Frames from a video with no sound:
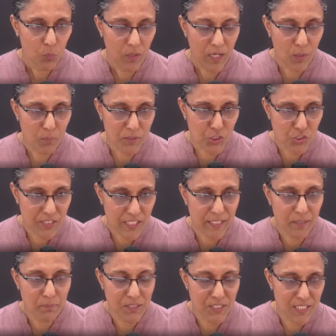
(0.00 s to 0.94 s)
how much
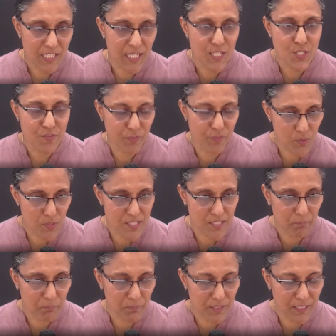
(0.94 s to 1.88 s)
time it takes for
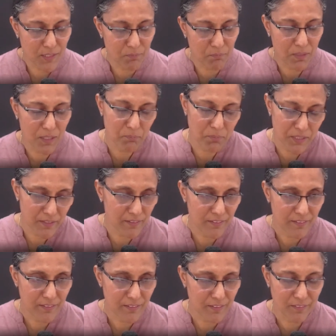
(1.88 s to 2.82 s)
somebody
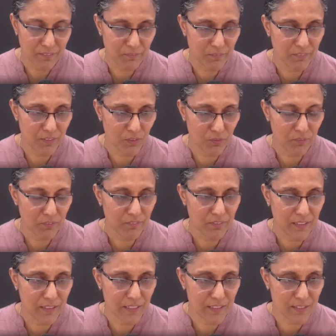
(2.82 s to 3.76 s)
maybe uh, you know
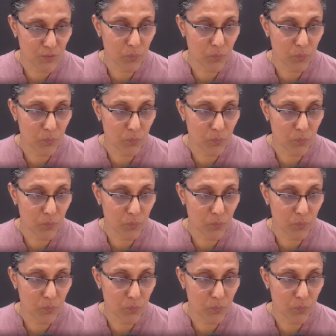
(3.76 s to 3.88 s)
it's